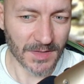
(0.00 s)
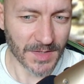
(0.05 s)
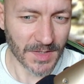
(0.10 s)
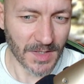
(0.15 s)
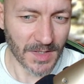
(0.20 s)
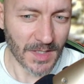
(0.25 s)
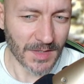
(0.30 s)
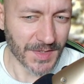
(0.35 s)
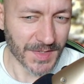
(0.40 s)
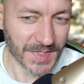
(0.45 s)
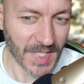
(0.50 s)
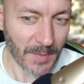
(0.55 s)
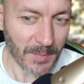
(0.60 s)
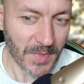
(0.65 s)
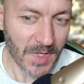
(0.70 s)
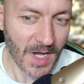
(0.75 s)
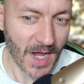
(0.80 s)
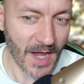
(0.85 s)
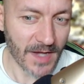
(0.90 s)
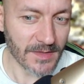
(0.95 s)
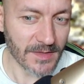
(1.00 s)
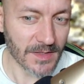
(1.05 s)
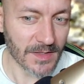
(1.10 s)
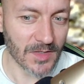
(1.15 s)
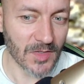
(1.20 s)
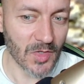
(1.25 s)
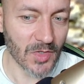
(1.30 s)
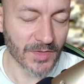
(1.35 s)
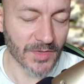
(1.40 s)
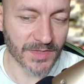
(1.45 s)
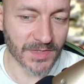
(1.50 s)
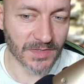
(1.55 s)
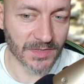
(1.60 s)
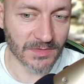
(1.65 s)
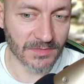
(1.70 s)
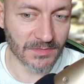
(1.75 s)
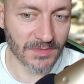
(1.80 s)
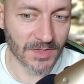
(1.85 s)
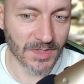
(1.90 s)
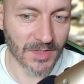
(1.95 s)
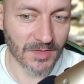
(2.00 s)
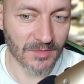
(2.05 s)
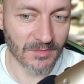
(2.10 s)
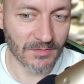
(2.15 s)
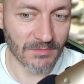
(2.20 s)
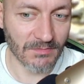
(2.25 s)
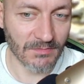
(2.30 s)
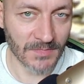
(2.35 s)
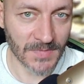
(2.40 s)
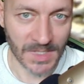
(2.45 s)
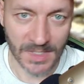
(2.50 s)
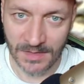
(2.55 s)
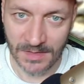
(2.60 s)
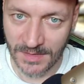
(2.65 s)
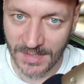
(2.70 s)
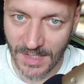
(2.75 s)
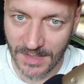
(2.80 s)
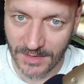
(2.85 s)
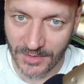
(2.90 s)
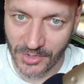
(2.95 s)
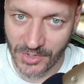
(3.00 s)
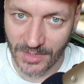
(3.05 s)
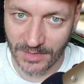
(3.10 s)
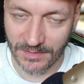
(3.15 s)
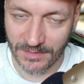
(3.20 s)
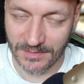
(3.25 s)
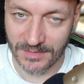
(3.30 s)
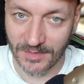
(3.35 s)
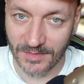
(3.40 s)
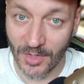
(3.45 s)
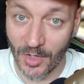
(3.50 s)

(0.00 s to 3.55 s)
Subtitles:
in some kind, it looks intelligent